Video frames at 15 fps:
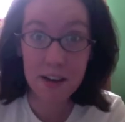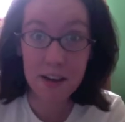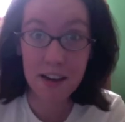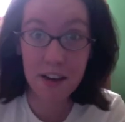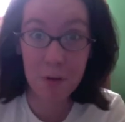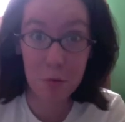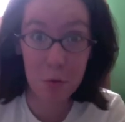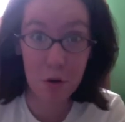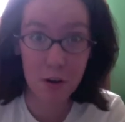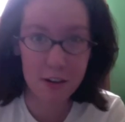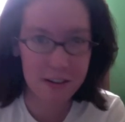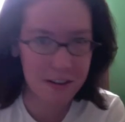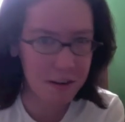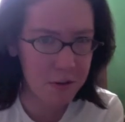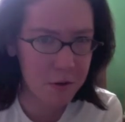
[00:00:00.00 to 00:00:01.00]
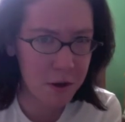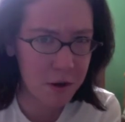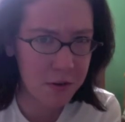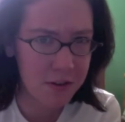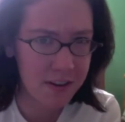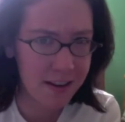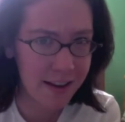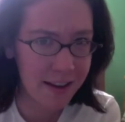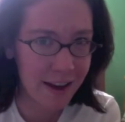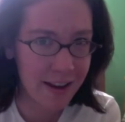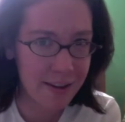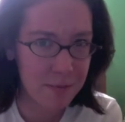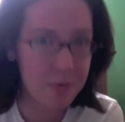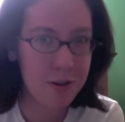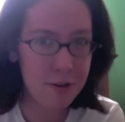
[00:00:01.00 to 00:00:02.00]
of books, did you go see
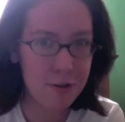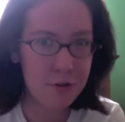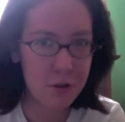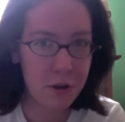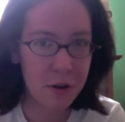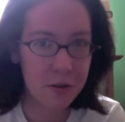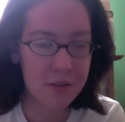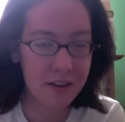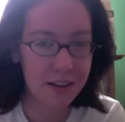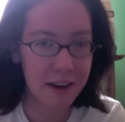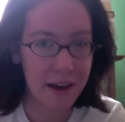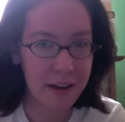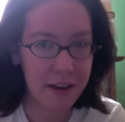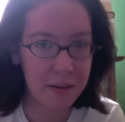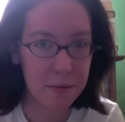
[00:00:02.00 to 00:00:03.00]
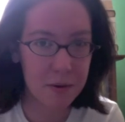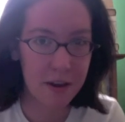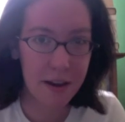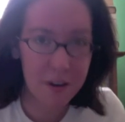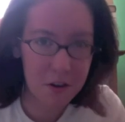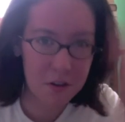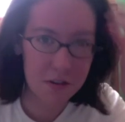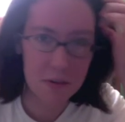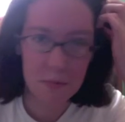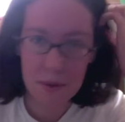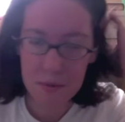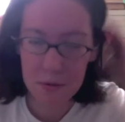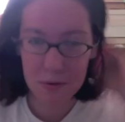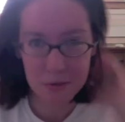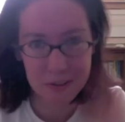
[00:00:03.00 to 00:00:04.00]
Gatsby? You should go see Gatsby. I know some
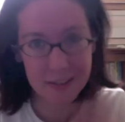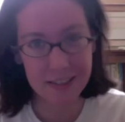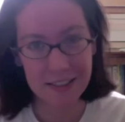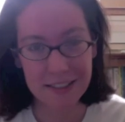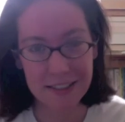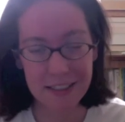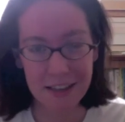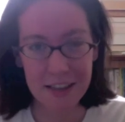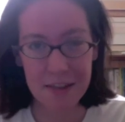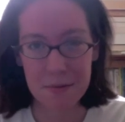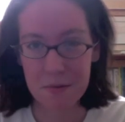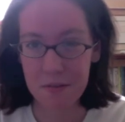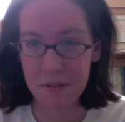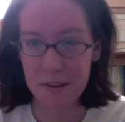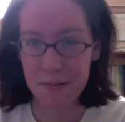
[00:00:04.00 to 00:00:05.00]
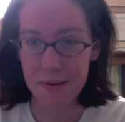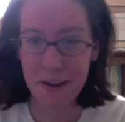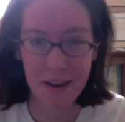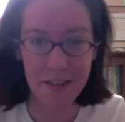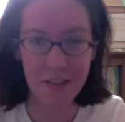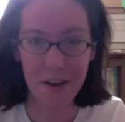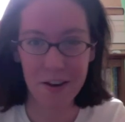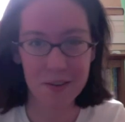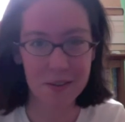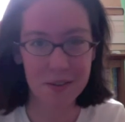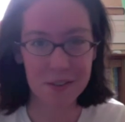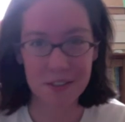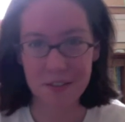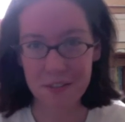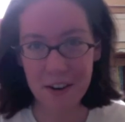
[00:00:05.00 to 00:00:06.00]
people really didn't like the movie, but I thought it was
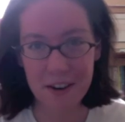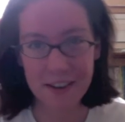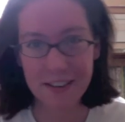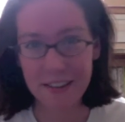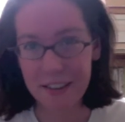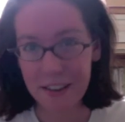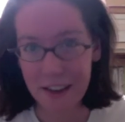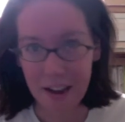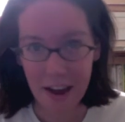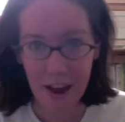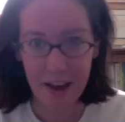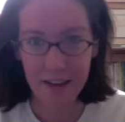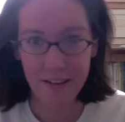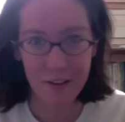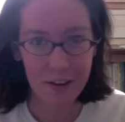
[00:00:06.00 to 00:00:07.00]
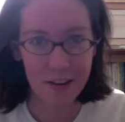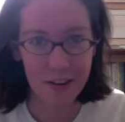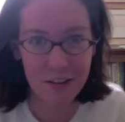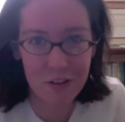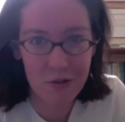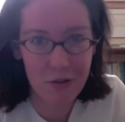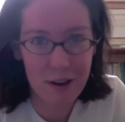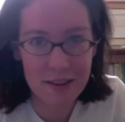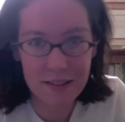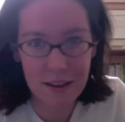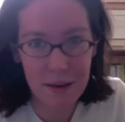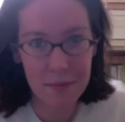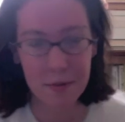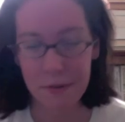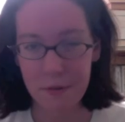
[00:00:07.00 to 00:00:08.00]
fun, and you get to dress
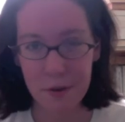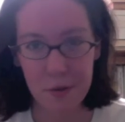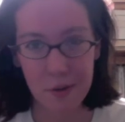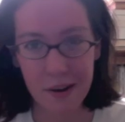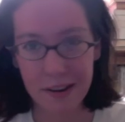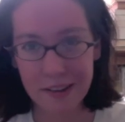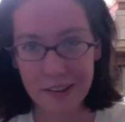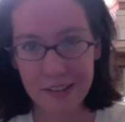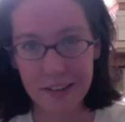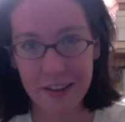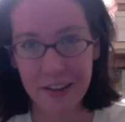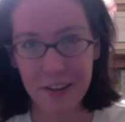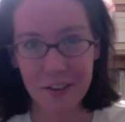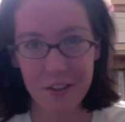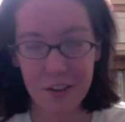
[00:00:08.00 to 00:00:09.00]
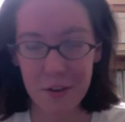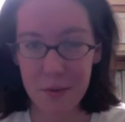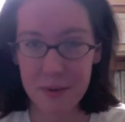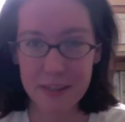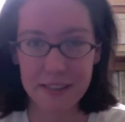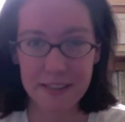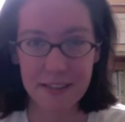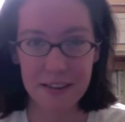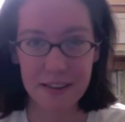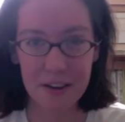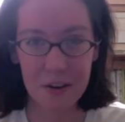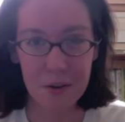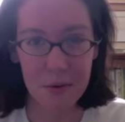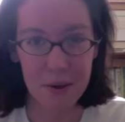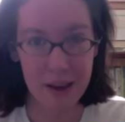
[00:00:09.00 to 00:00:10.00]
up if you want, like you're in the 20s, and go
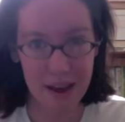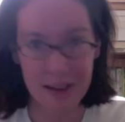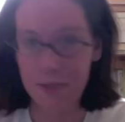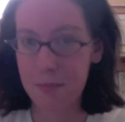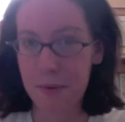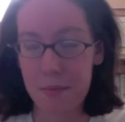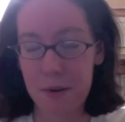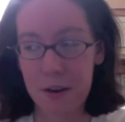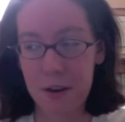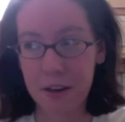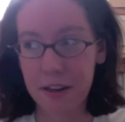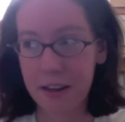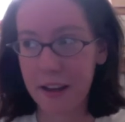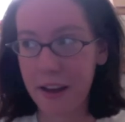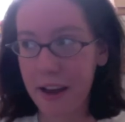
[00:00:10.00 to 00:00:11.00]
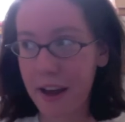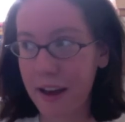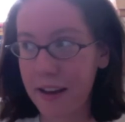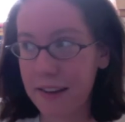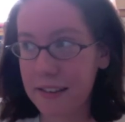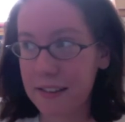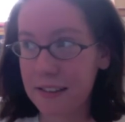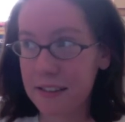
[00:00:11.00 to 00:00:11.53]
to a Gatsby party, and